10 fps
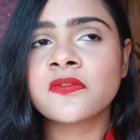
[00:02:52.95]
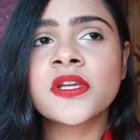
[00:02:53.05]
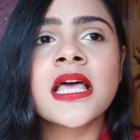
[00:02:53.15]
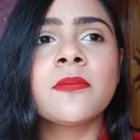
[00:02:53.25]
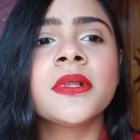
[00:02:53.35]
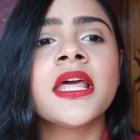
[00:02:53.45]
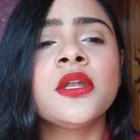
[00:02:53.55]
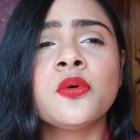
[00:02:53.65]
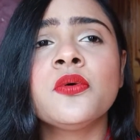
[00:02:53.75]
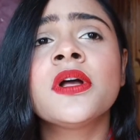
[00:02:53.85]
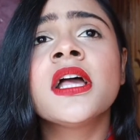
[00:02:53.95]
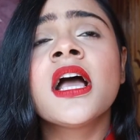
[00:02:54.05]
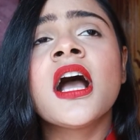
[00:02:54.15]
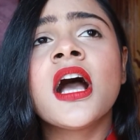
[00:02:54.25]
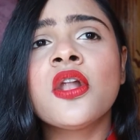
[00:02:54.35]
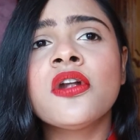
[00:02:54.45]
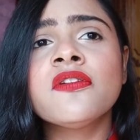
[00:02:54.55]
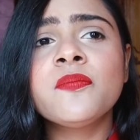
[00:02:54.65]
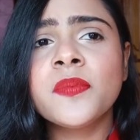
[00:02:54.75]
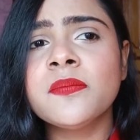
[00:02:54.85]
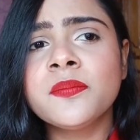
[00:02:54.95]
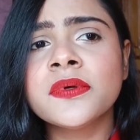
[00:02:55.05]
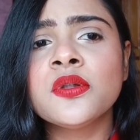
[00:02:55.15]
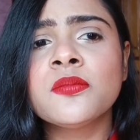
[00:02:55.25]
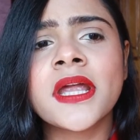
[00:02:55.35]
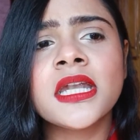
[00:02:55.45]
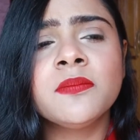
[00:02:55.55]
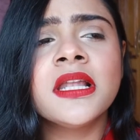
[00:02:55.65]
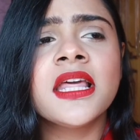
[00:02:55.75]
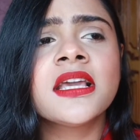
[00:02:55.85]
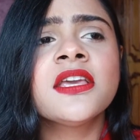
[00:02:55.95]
For example, I know a lot of people who might be like,